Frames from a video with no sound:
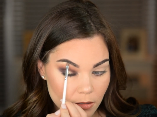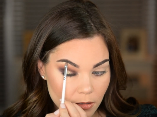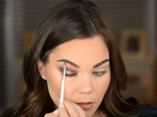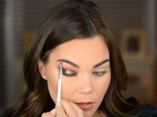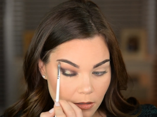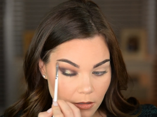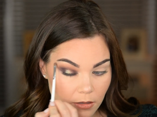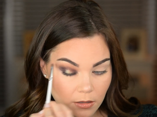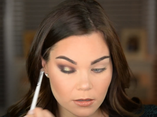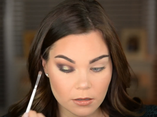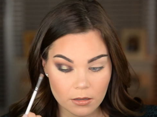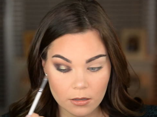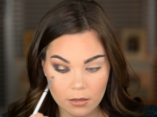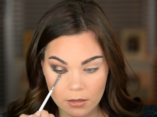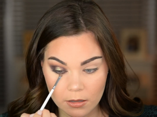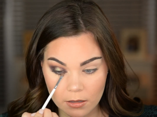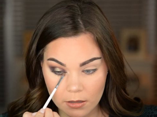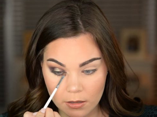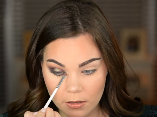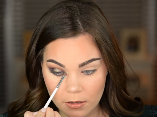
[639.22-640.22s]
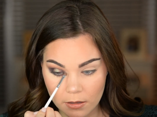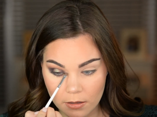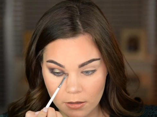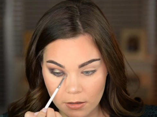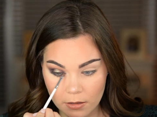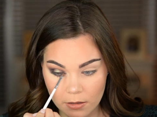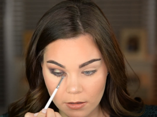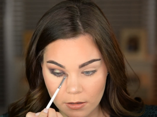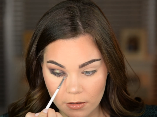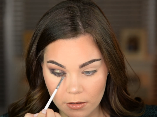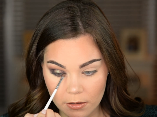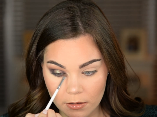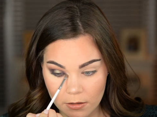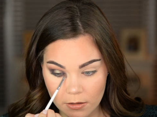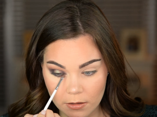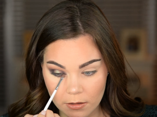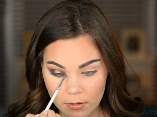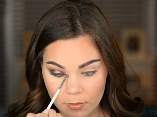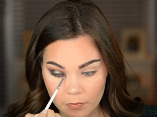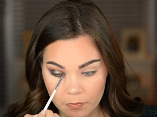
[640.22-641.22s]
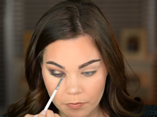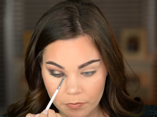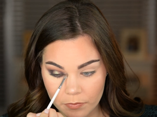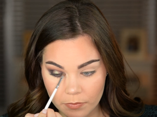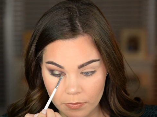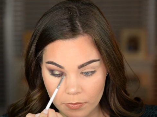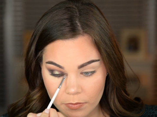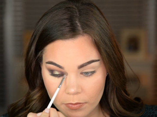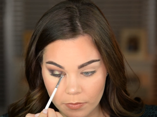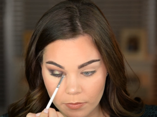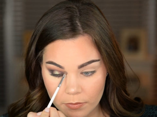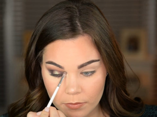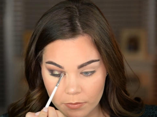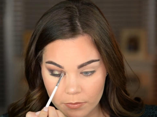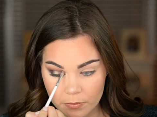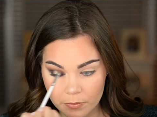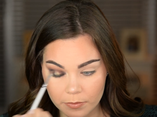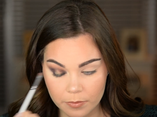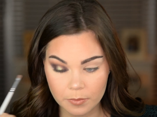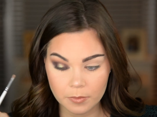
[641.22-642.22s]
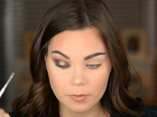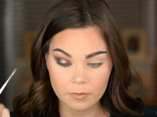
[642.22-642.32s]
[no speech]